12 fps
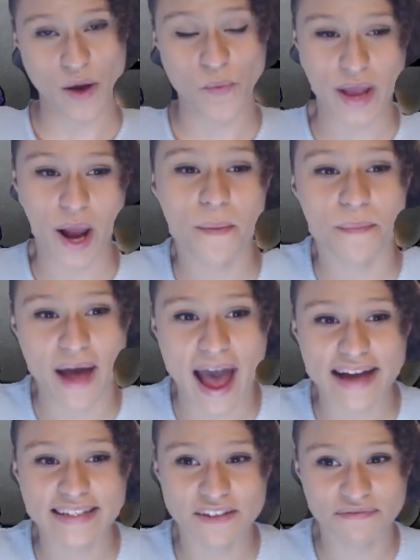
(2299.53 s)
we are
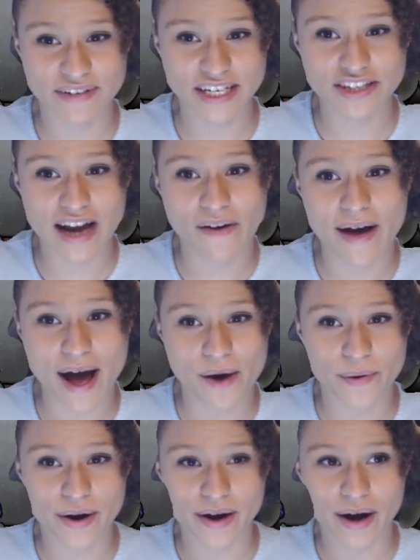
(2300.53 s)
back to finish out
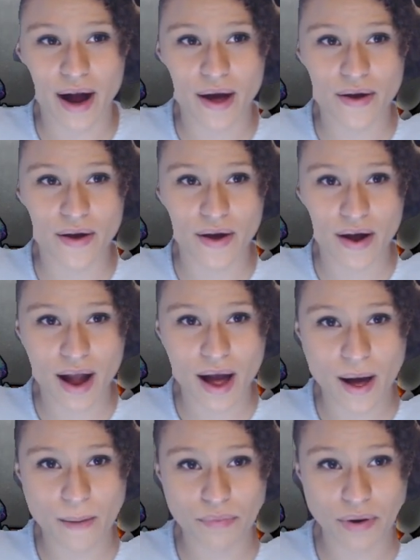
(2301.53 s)
our
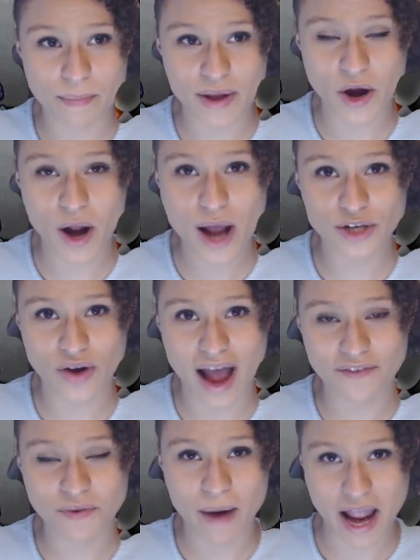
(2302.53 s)
Premier
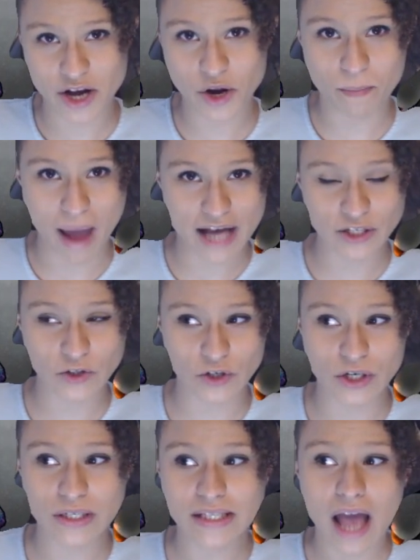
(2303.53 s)
Draft Pioneer
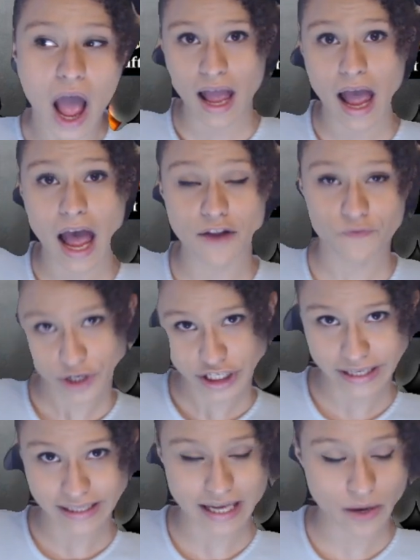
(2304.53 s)
Masters.
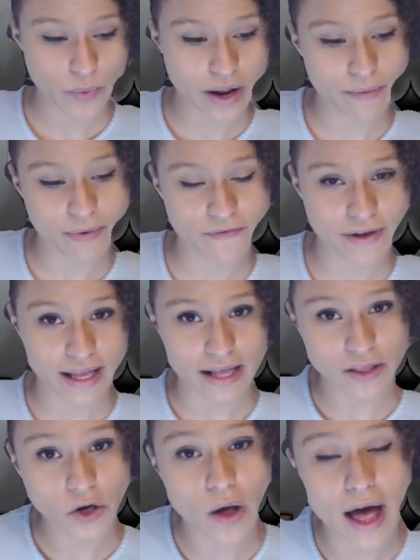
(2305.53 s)
Unfortunately, we have been feeling a
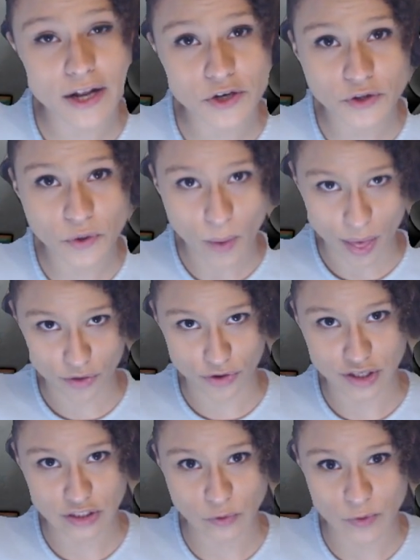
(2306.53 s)
little under the weather
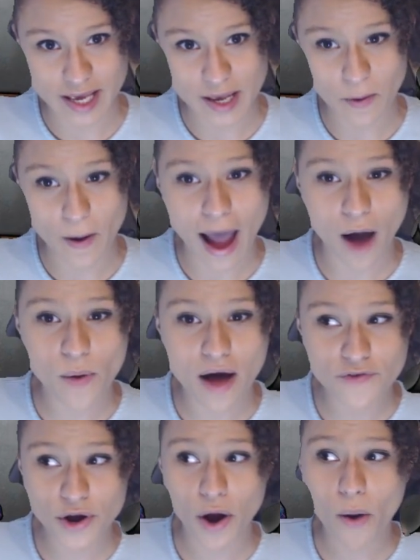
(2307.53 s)
this week.
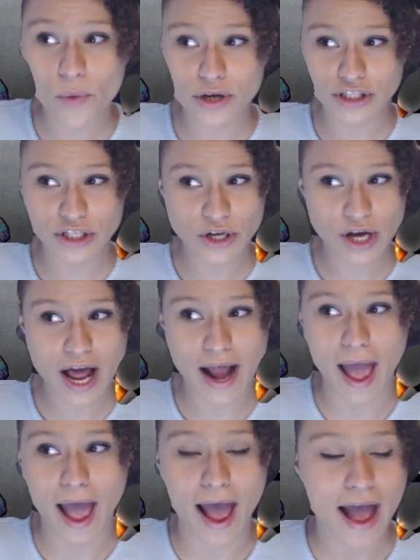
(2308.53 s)
However, we're still
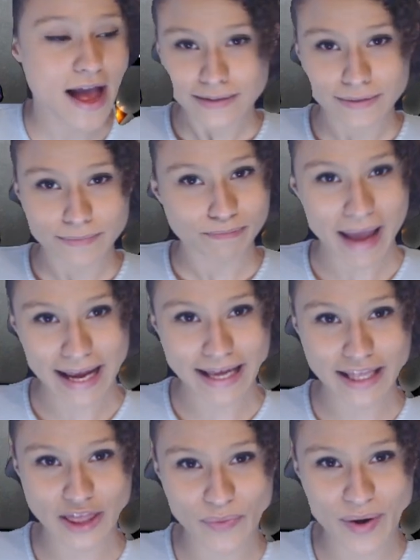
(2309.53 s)
gonna make
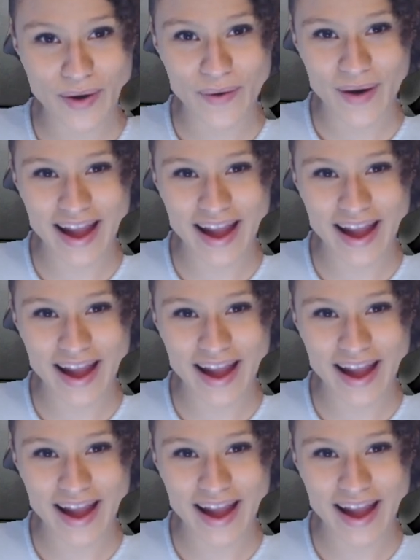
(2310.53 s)
it through